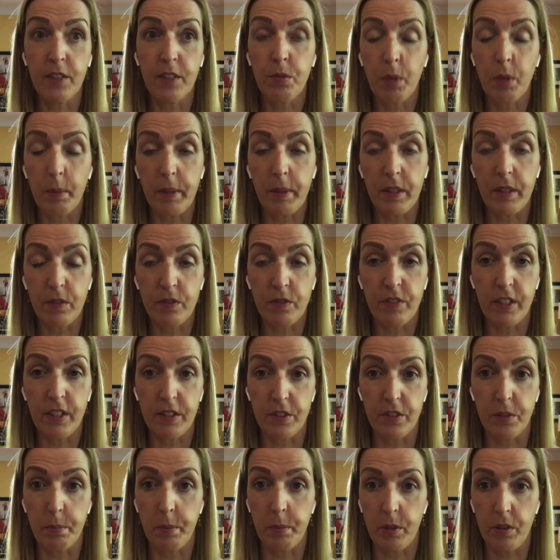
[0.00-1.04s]
and that's why we
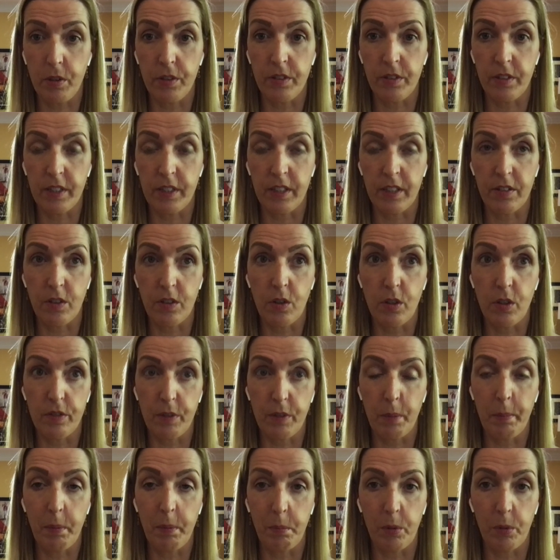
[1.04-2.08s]
felt it important that
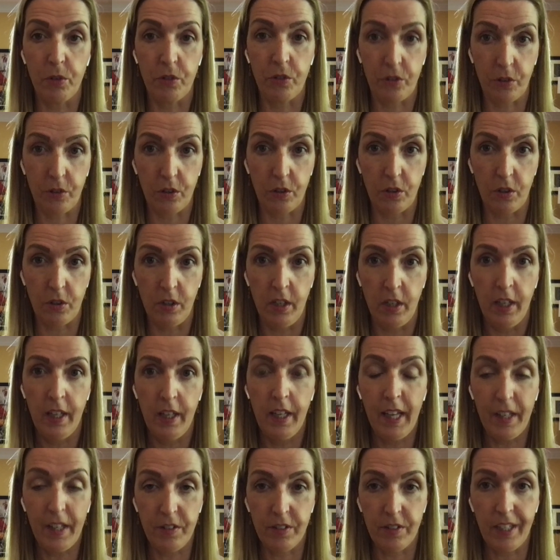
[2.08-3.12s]
all of our members saw
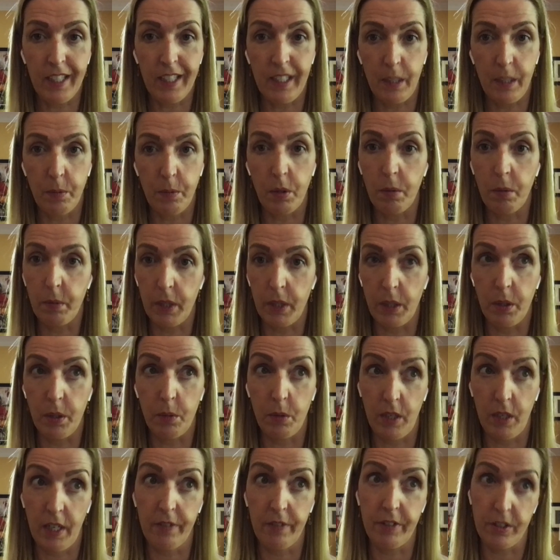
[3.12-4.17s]
exactly what
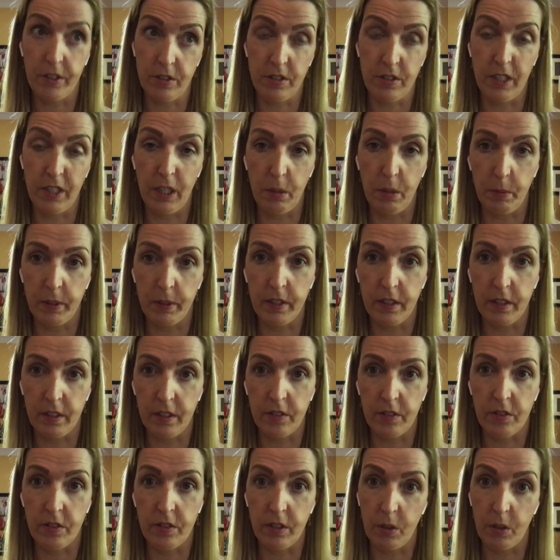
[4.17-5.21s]
we were having to deal
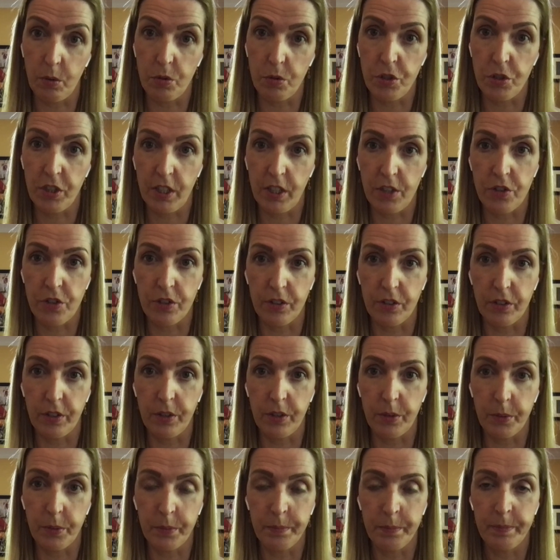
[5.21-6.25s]
with in this
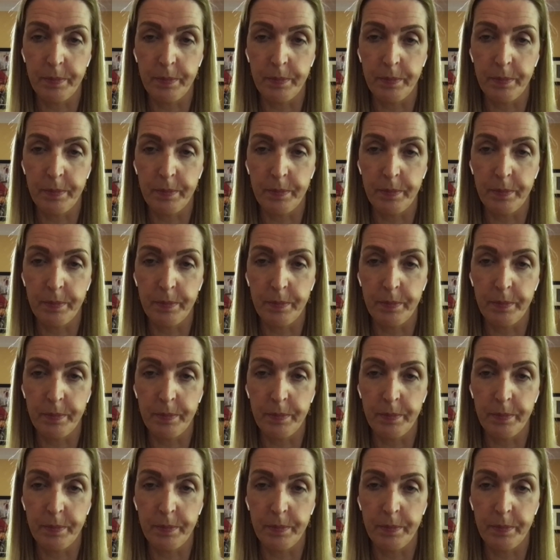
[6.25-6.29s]
negotiation,